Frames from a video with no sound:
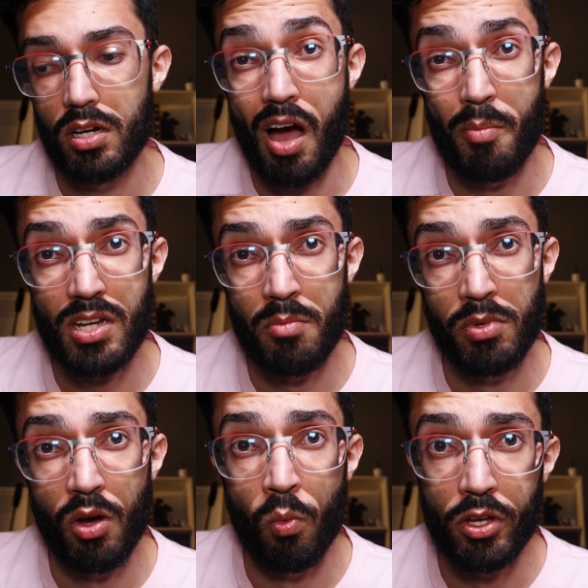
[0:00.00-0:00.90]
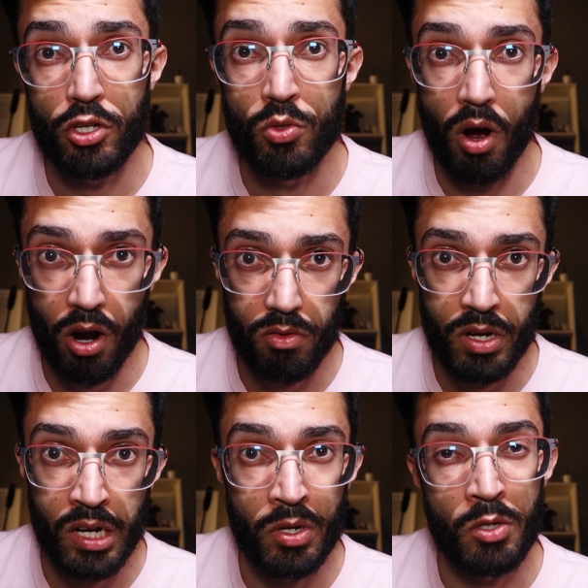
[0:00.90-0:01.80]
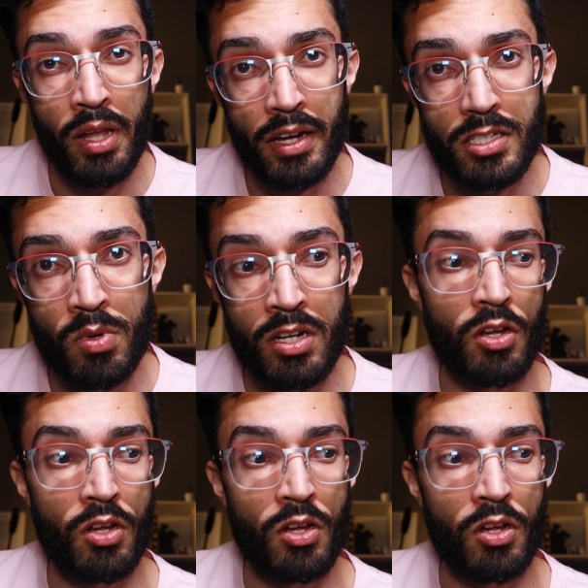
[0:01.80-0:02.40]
Comment down below what you are reading, what you'd like to read.